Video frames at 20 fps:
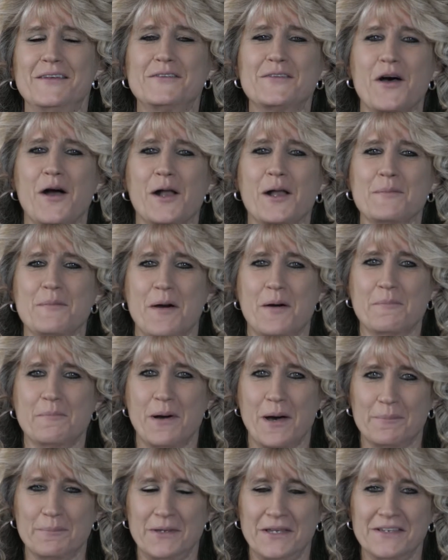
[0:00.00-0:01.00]
to talk about
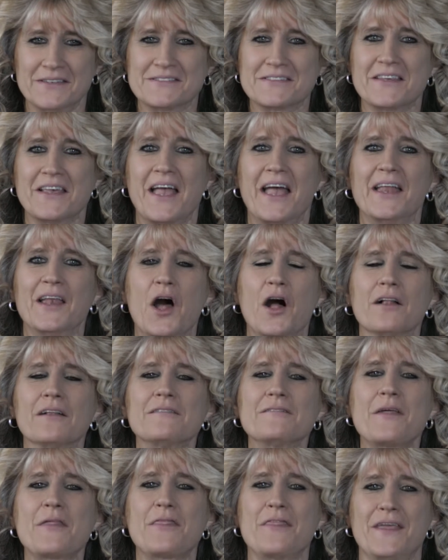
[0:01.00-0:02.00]
puppies and
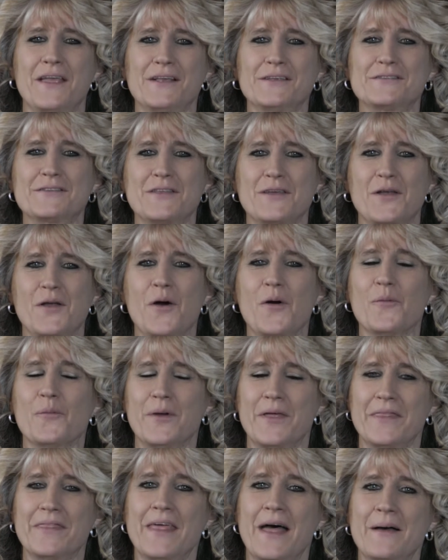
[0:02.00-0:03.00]
all of the things that go
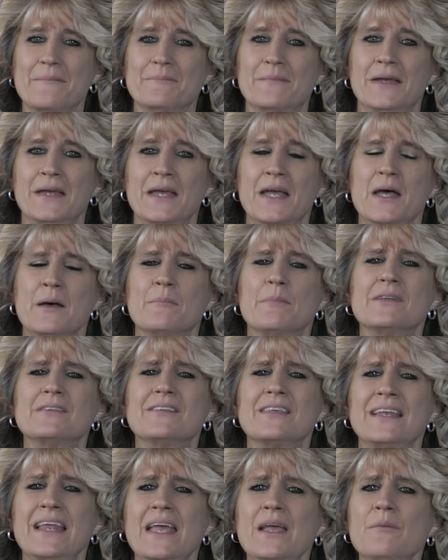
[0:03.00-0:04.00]
with them. But
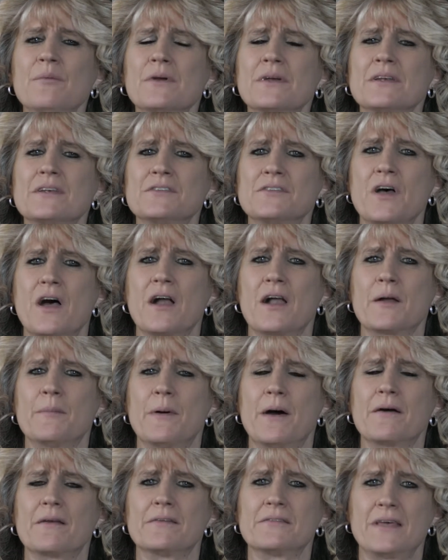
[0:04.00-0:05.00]
today we're going to talk
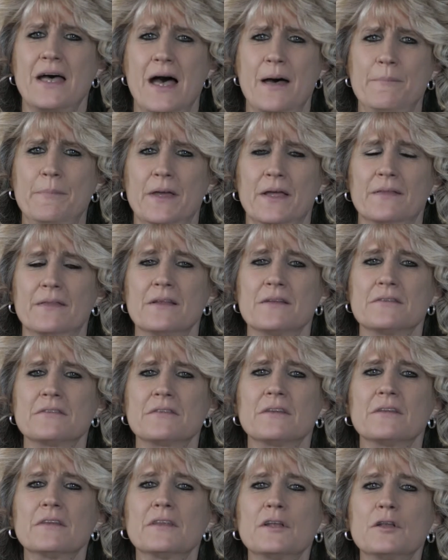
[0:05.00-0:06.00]
about a topic
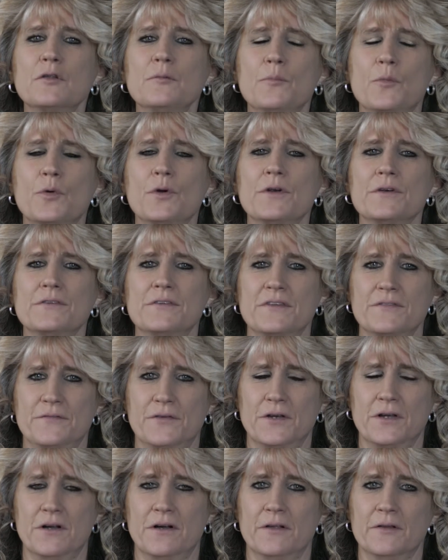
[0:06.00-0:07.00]
that's a little more
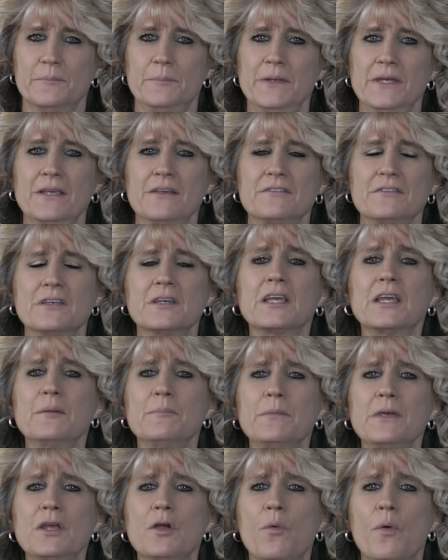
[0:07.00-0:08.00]
difficult because it
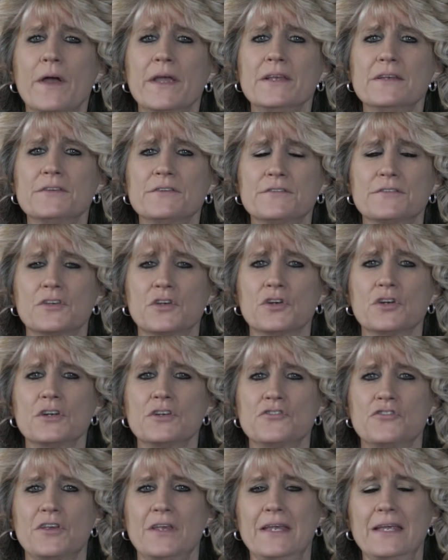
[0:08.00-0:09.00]
can be quite
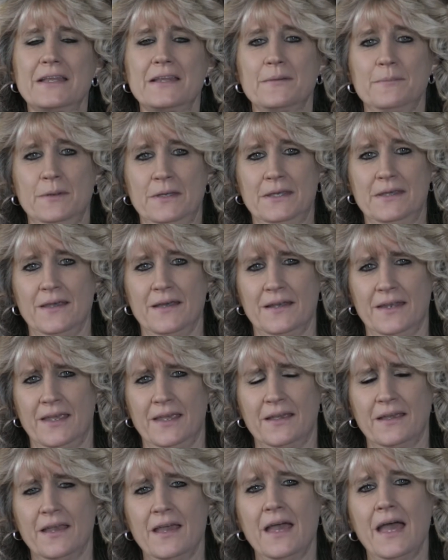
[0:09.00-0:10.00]
discouraging in the
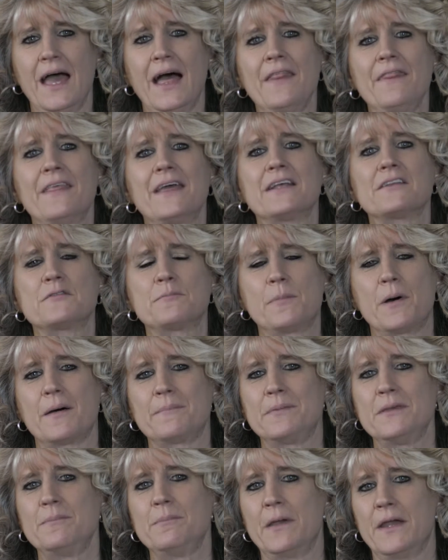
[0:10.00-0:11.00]
beginning, and that's
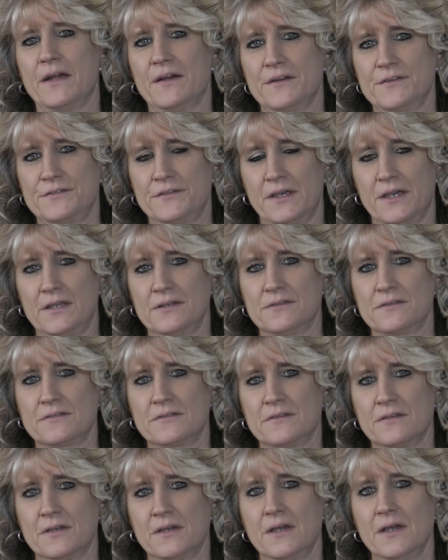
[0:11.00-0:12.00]
puppy
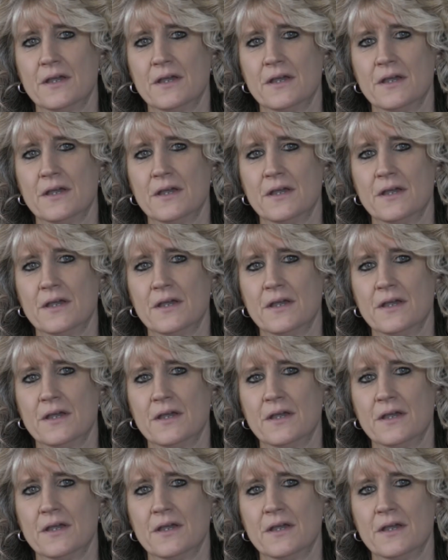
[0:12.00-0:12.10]
parasites.